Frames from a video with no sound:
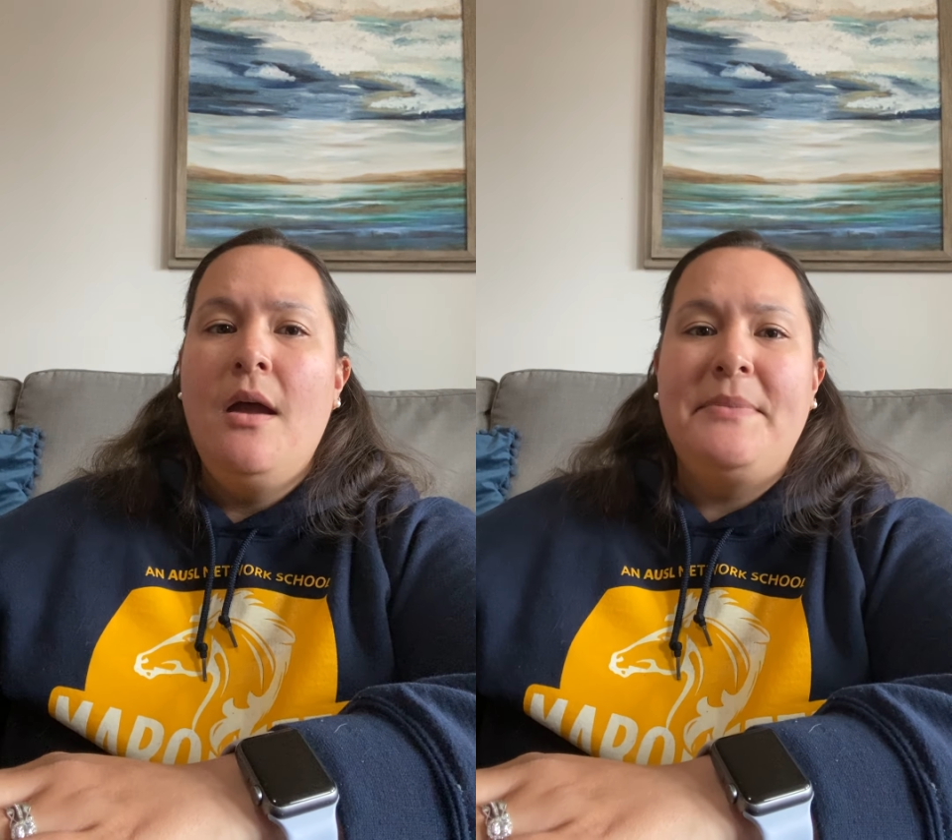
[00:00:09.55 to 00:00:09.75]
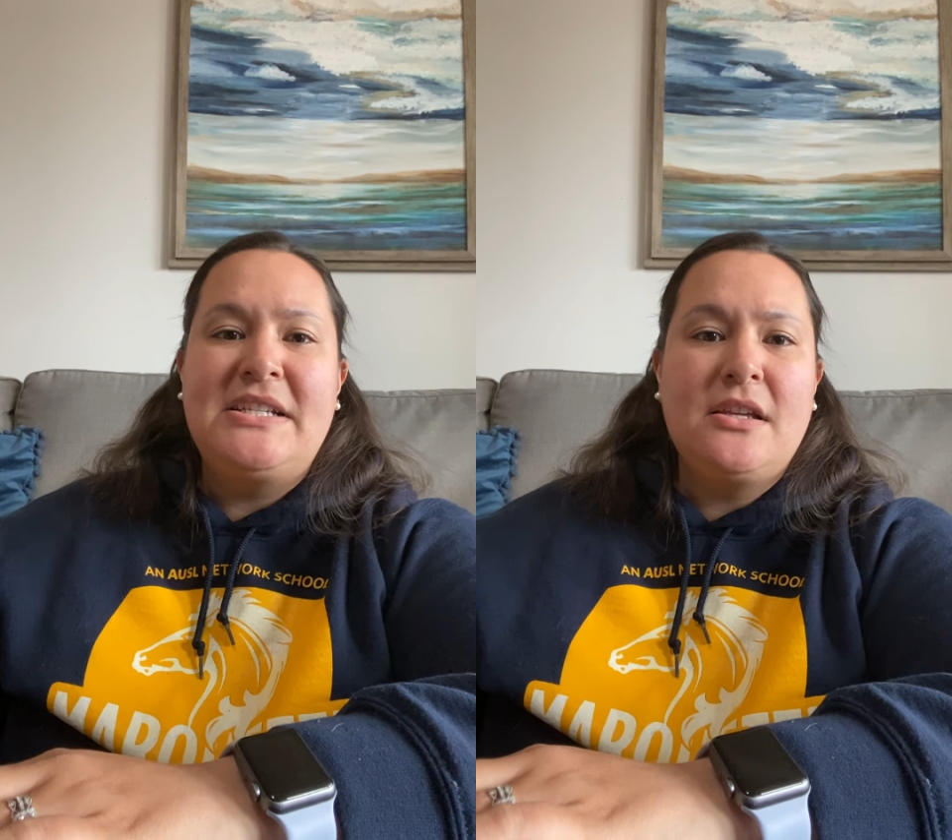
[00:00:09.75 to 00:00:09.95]

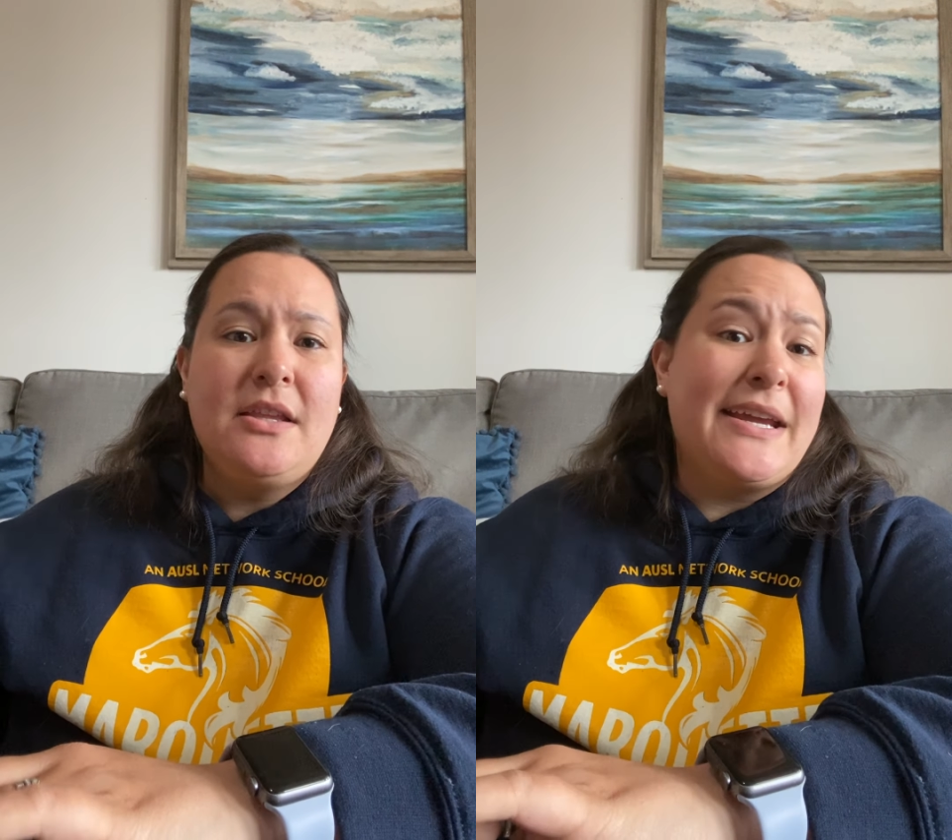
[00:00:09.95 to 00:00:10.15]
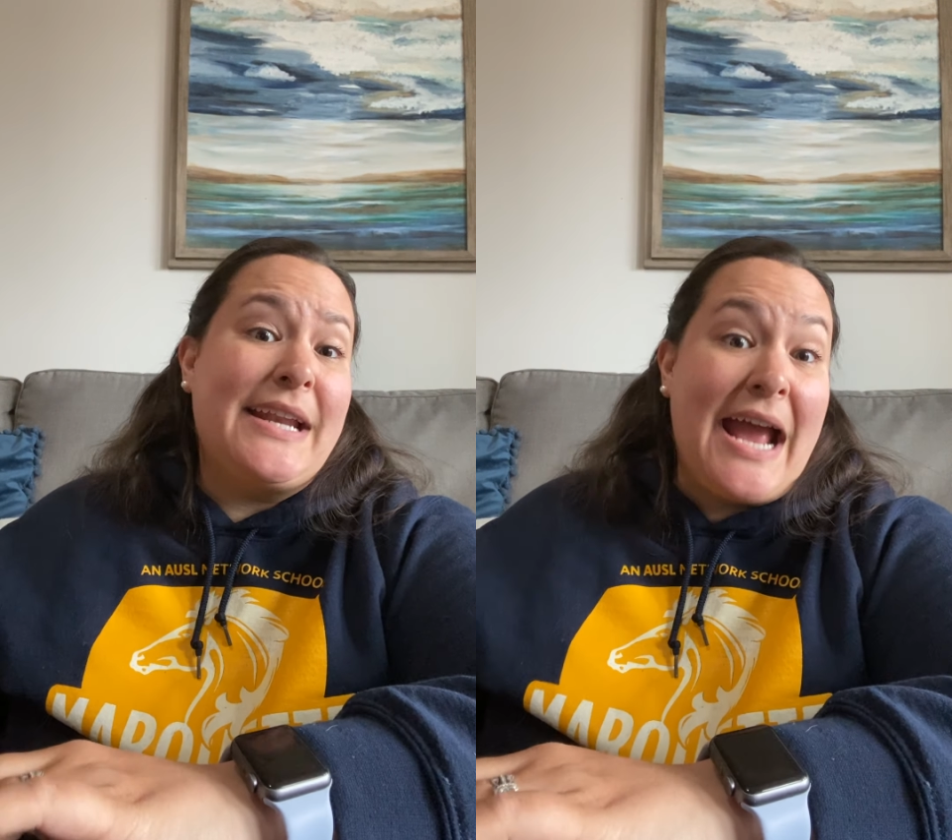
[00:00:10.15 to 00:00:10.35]
basically
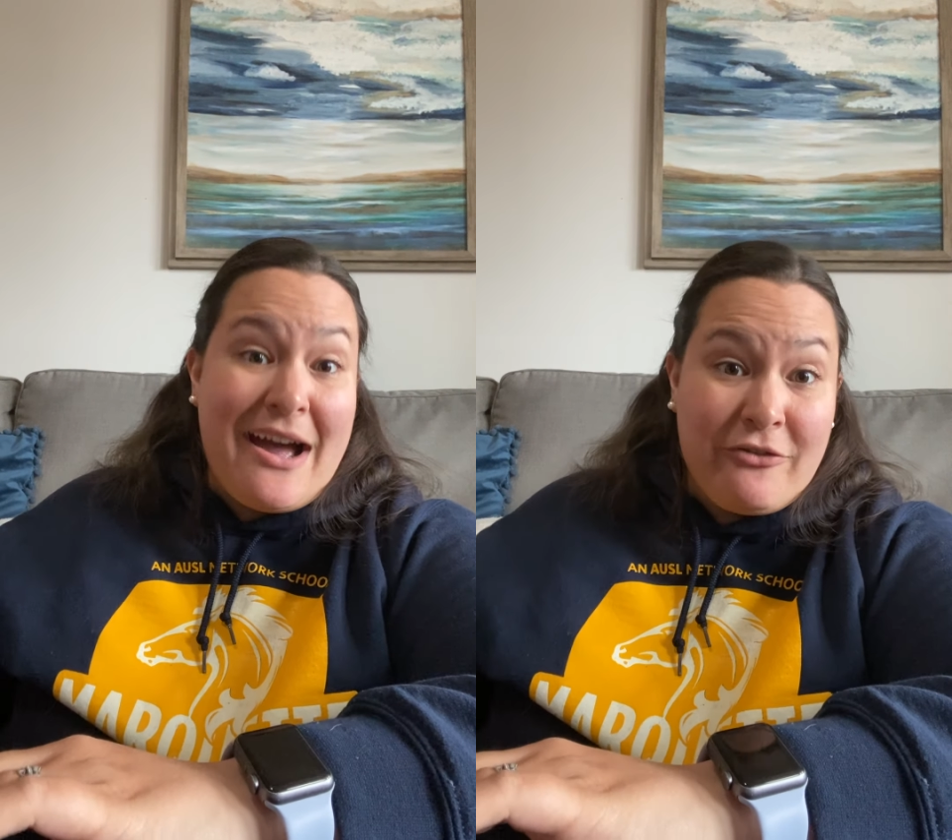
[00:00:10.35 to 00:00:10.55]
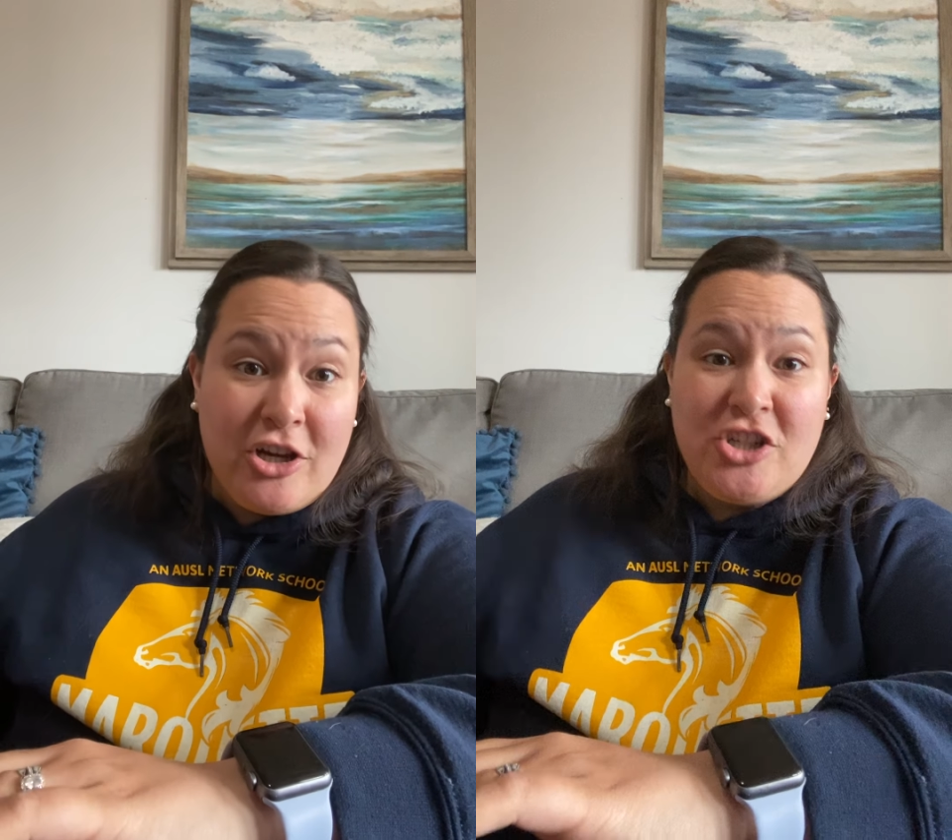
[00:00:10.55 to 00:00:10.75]
like an
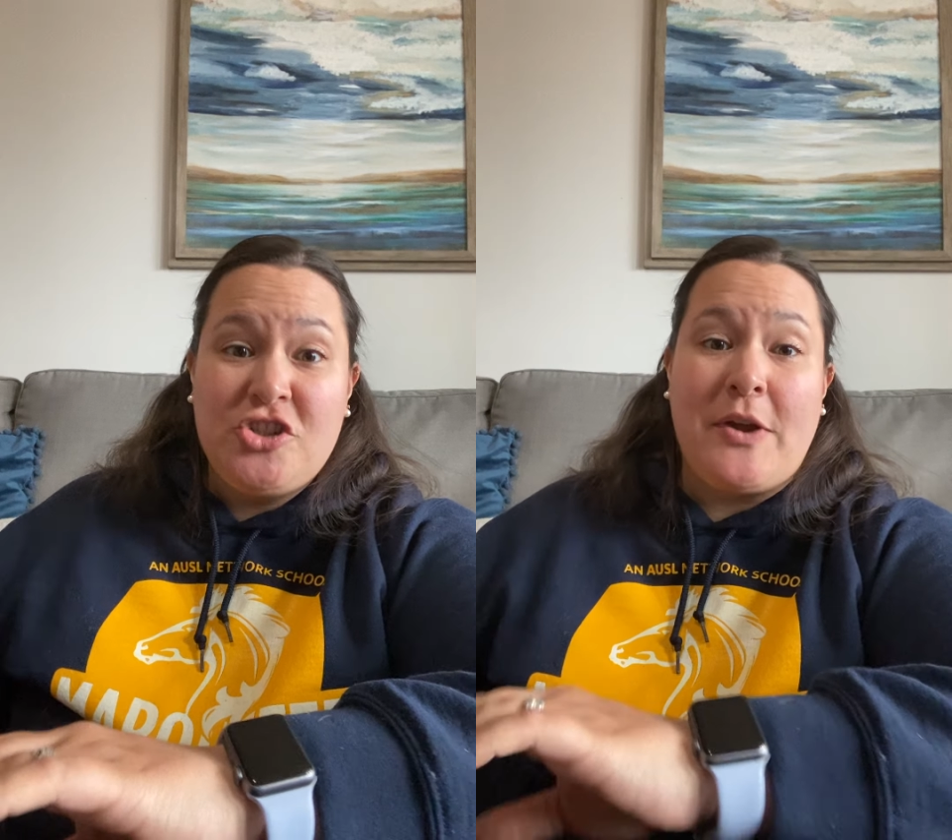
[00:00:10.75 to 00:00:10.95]
average.